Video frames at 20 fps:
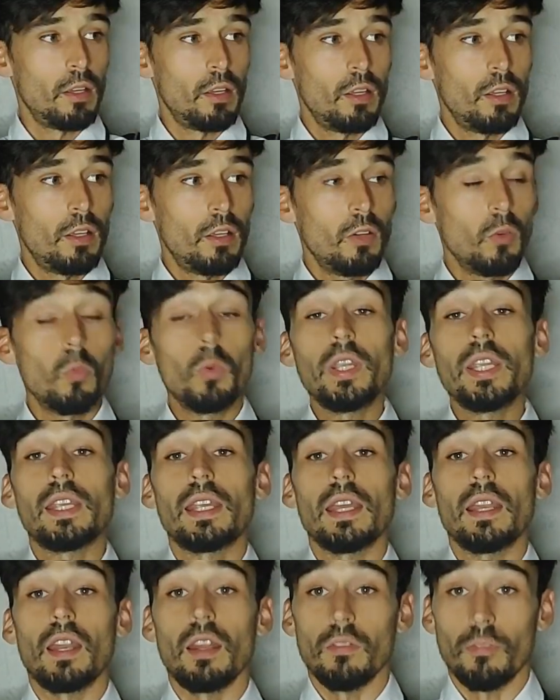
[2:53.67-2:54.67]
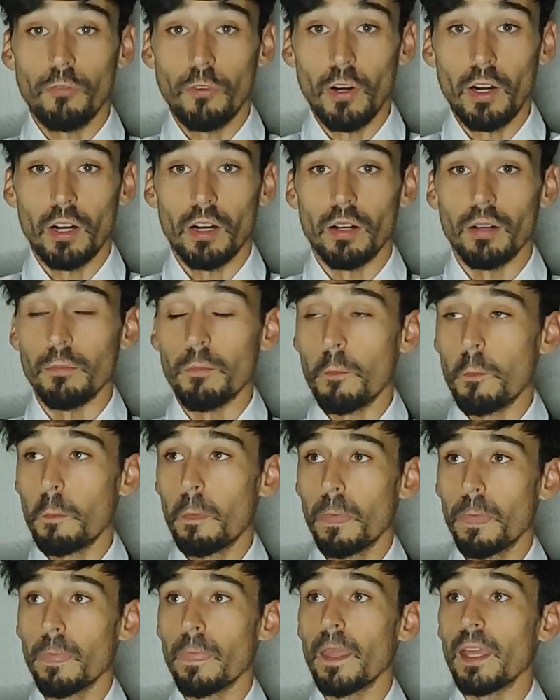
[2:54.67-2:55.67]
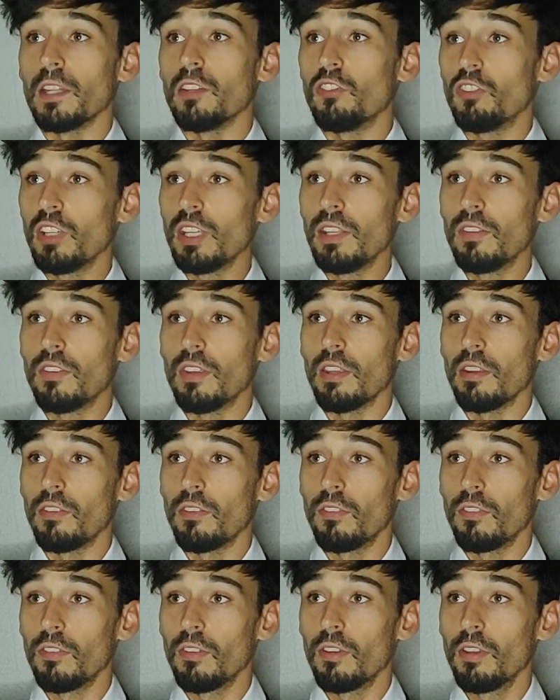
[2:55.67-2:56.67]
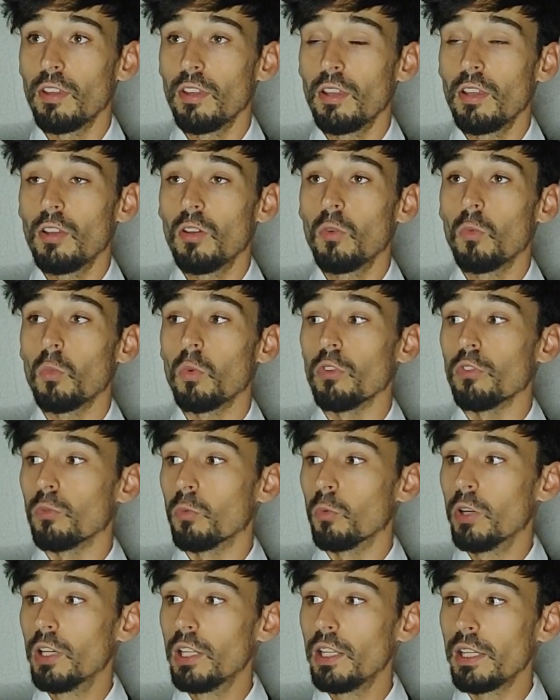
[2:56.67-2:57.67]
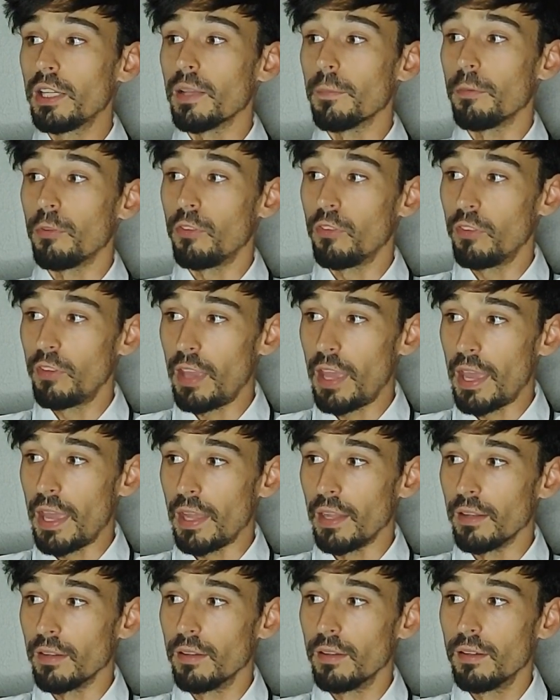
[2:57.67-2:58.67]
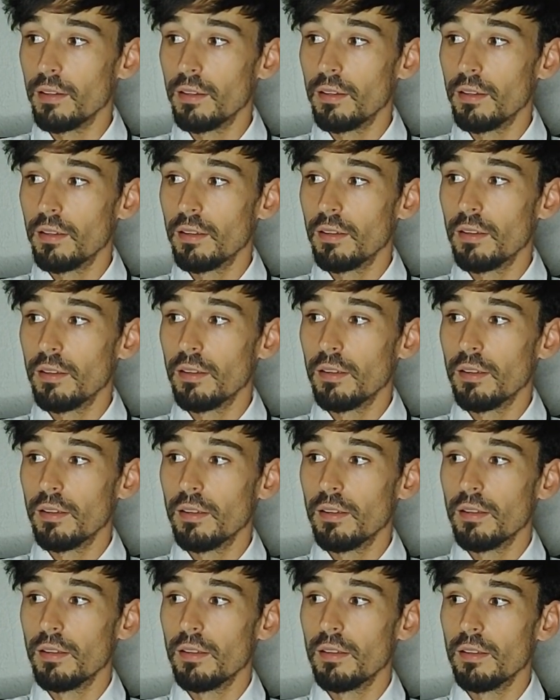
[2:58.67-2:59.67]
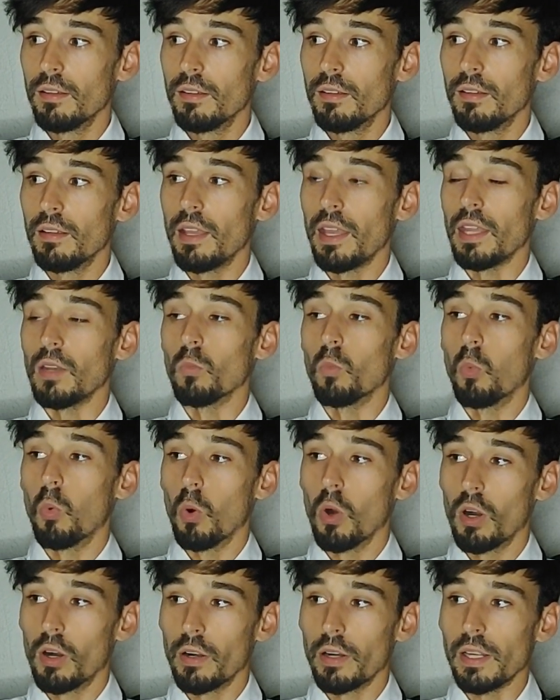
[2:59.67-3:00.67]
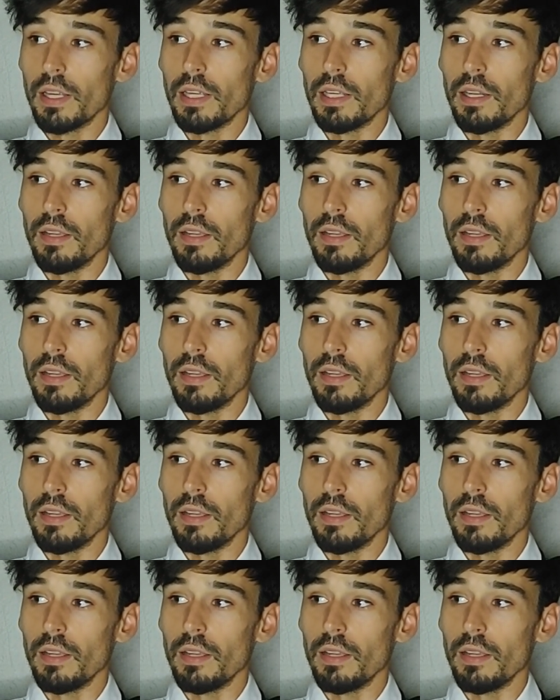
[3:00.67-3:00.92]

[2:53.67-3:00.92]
we can infer that Jesus was really upset and worried